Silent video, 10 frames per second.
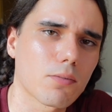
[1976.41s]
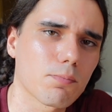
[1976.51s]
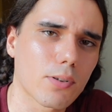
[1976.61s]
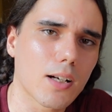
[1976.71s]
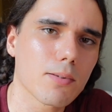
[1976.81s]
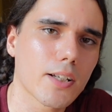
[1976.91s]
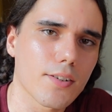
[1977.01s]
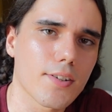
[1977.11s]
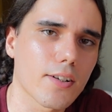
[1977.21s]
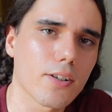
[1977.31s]
probably
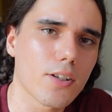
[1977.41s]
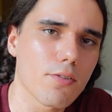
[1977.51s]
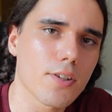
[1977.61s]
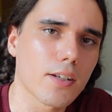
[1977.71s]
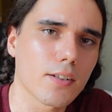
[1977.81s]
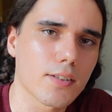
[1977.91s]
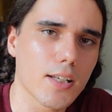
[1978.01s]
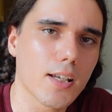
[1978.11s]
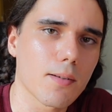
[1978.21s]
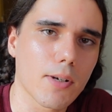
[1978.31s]
consider using
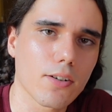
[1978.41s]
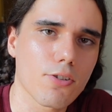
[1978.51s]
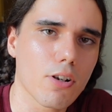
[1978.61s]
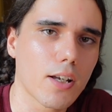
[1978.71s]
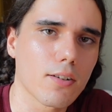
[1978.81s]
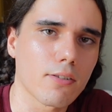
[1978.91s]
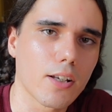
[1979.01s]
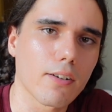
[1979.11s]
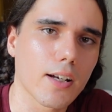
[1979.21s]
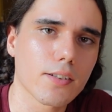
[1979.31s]
TdAmeritrade or
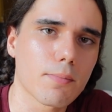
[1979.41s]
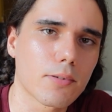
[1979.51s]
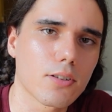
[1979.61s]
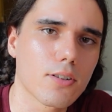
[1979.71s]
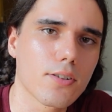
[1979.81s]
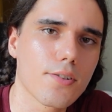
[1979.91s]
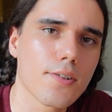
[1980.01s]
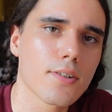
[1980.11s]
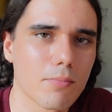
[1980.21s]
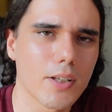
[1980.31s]
Interactive
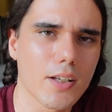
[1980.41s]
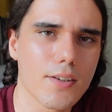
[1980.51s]
Brokers because